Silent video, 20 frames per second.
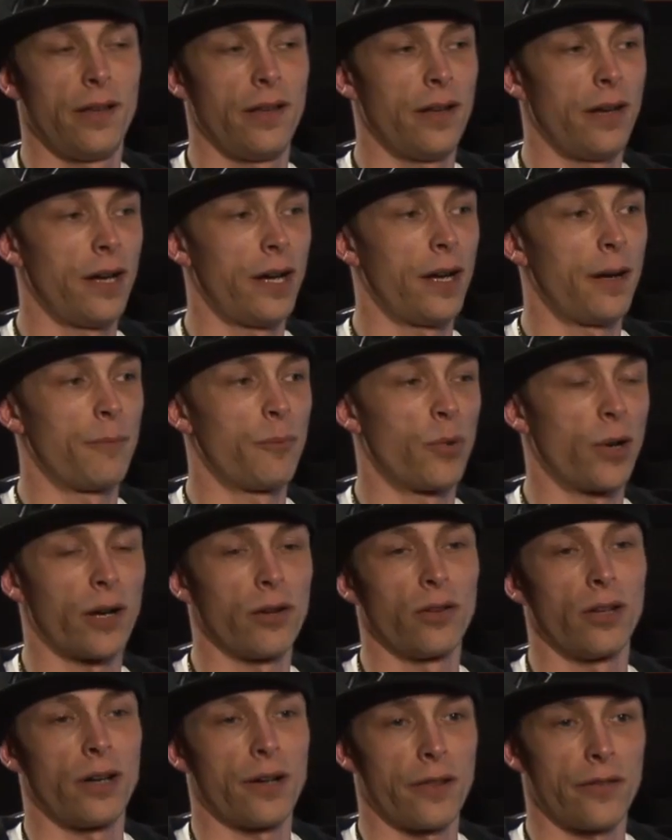where
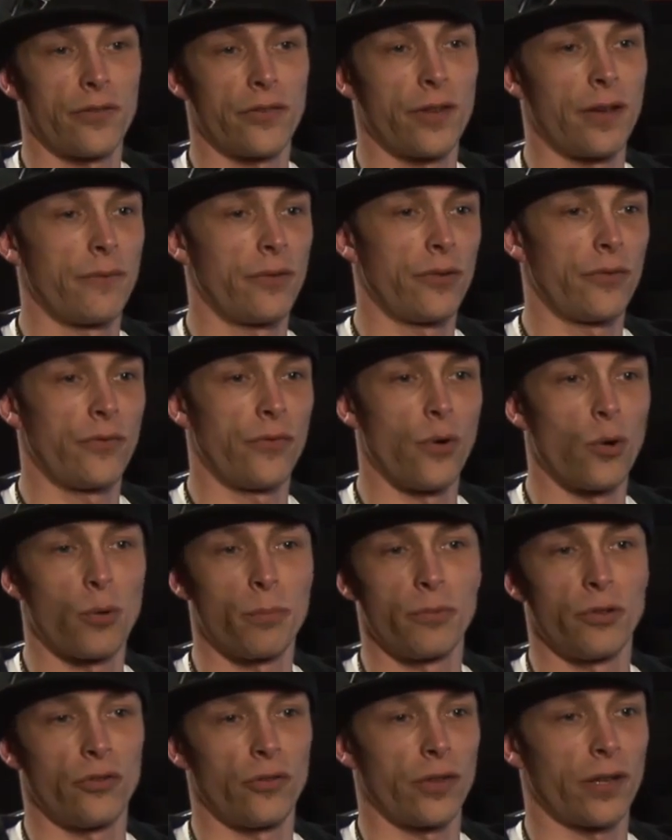a lot of the stuff is
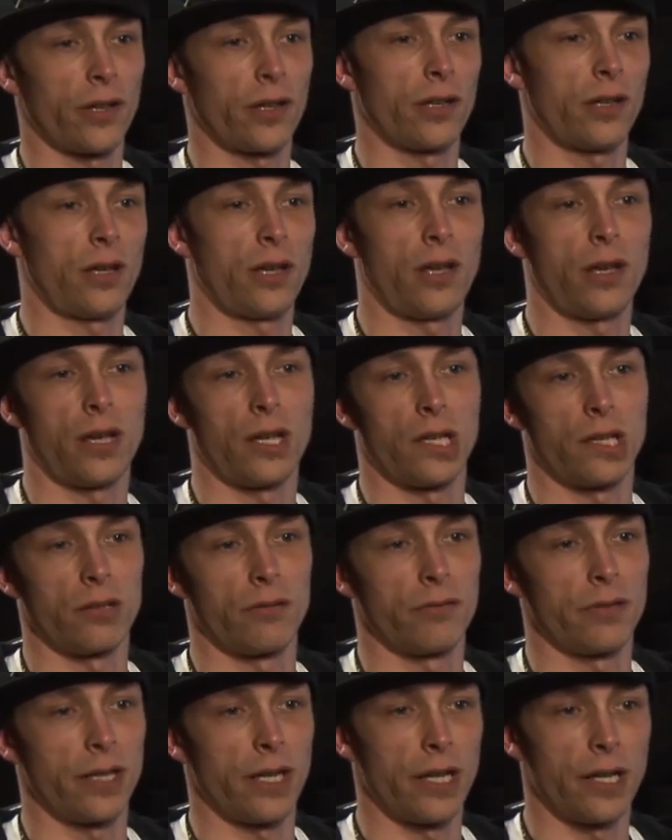folk music
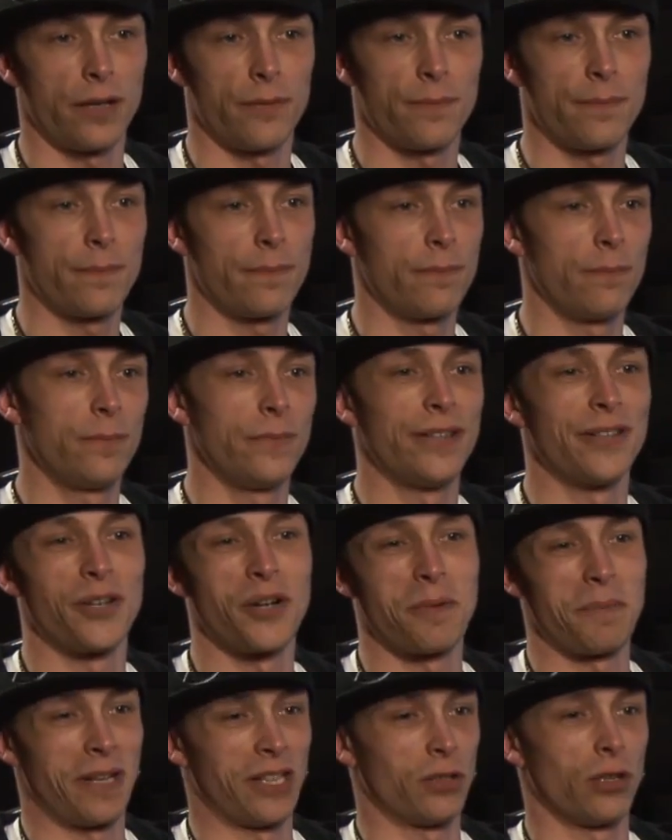and, you know
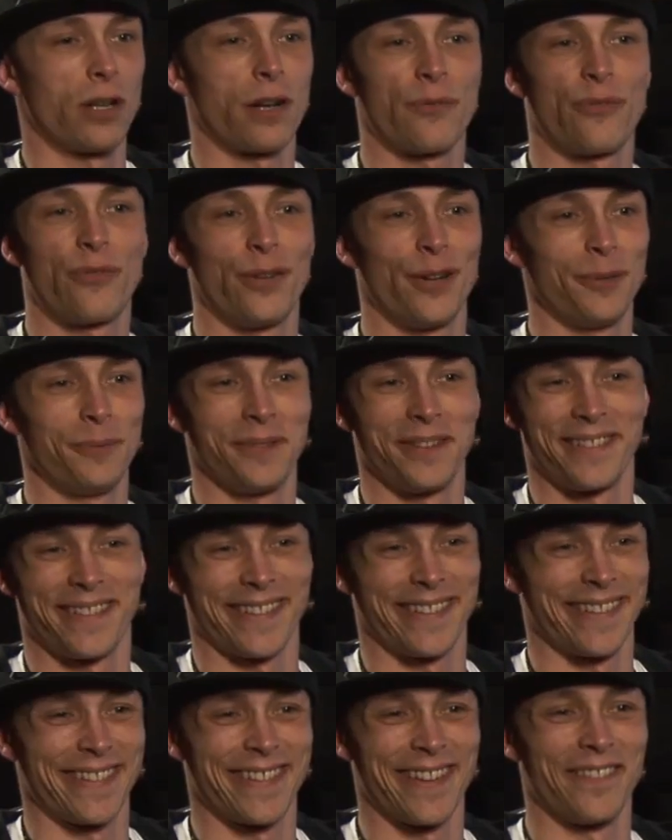what I mean, a lot of fiddle
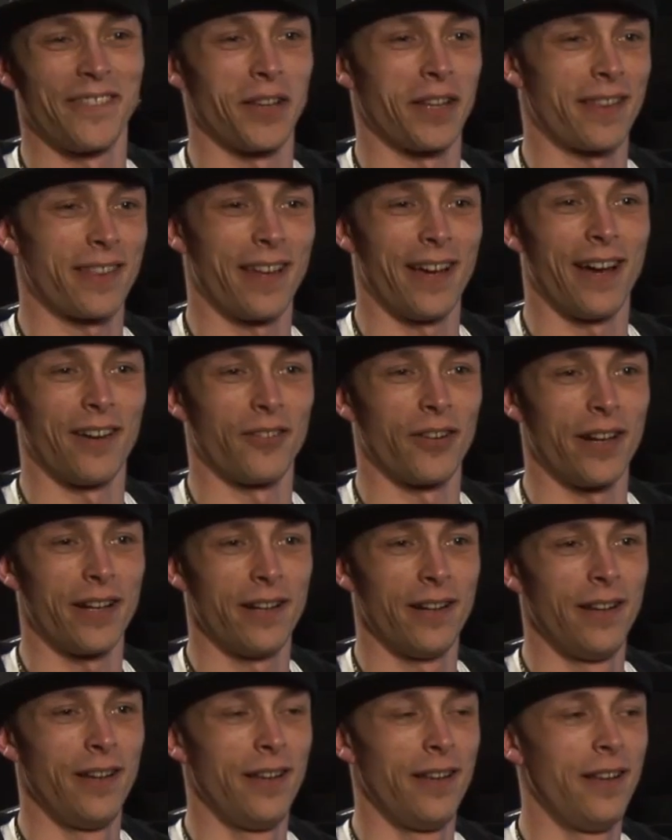music and stuff like that,
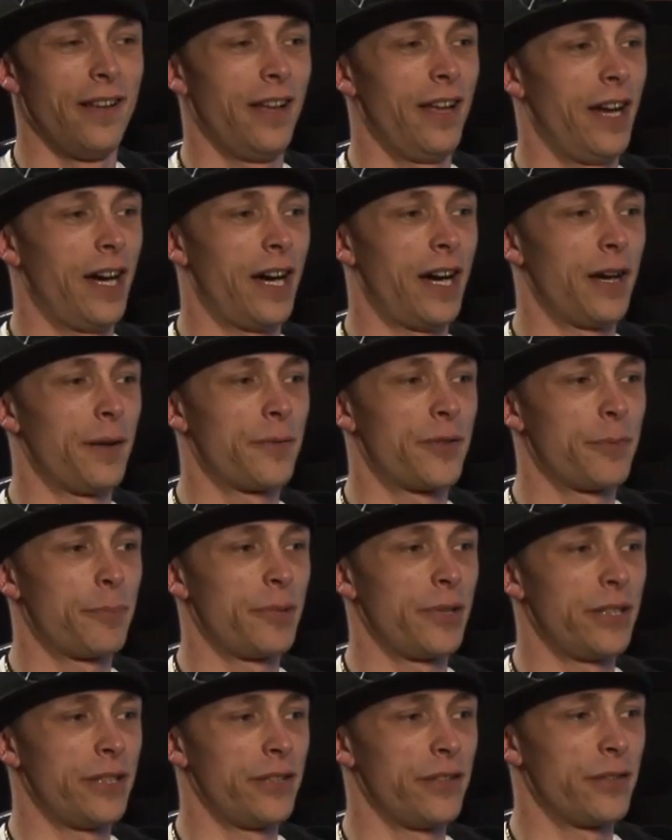right?
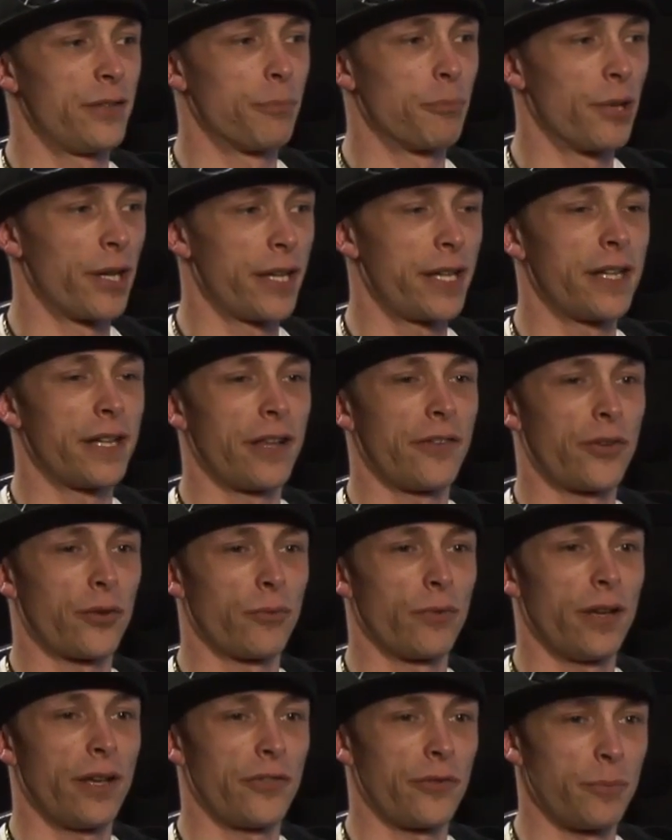To break in as
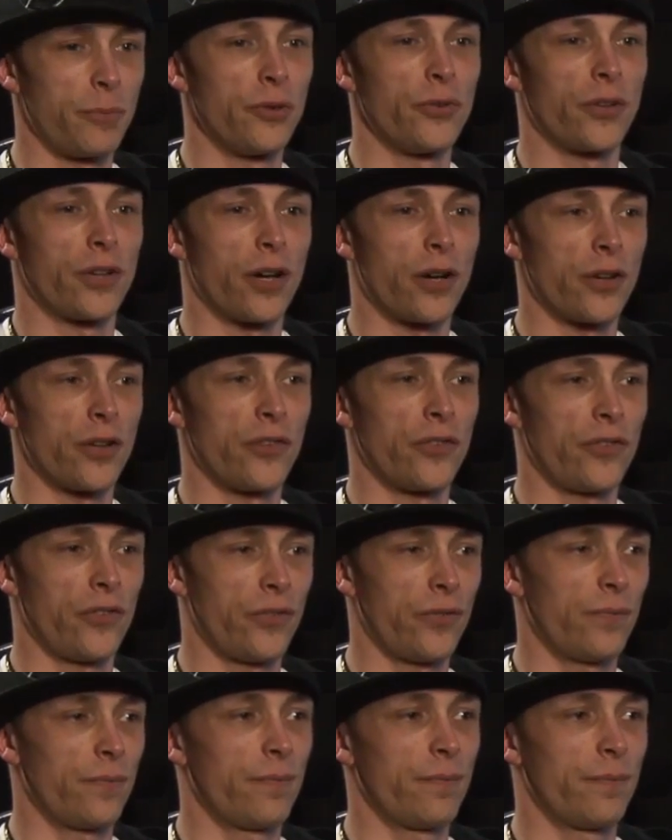a music
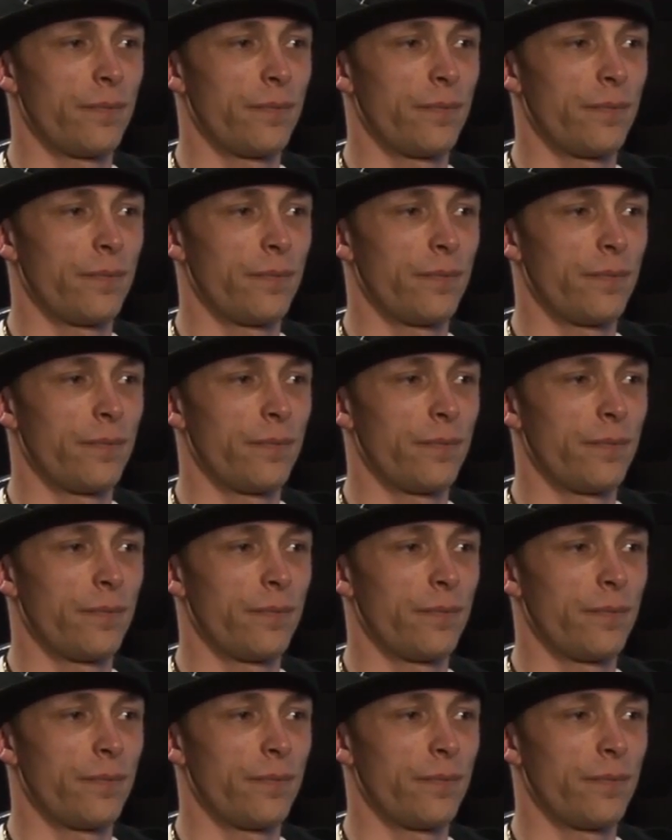artist